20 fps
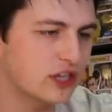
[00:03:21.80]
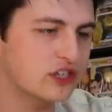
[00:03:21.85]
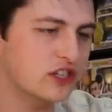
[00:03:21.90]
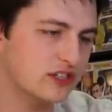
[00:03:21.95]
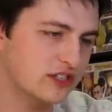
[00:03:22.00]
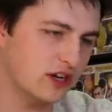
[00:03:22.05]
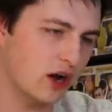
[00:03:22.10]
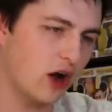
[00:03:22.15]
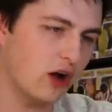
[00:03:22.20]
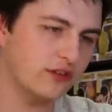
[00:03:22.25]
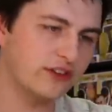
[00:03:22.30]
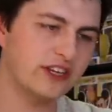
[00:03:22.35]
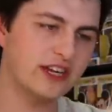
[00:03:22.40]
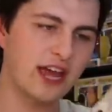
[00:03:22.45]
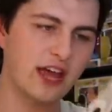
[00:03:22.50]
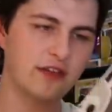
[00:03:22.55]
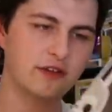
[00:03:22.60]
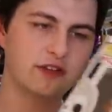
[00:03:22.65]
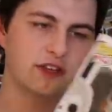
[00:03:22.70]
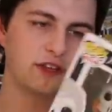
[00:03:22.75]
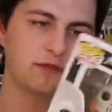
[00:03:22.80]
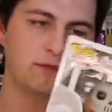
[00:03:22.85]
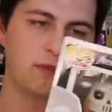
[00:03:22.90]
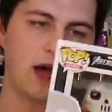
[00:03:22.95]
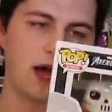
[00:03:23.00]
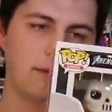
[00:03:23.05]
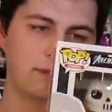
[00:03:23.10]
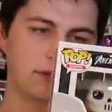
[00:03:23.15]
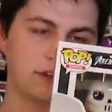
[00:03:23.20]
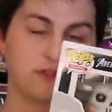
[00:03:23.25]
and just all together, this
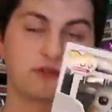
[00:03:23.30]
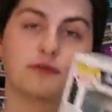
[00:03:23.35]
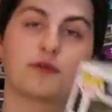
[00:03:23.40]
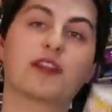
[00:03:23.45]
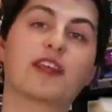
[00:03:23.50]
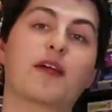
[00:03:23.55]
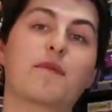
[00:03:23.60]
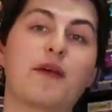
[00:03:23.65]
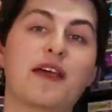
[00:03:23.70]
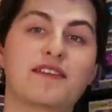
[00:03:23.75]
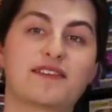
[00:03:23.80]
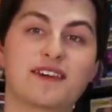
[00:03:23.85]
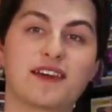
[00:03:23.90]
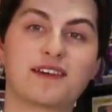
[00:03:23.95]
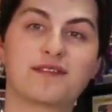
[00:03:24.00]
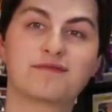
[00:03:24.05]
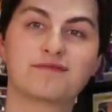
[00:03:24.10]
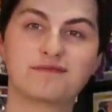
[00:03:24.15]
pop looks really amazing.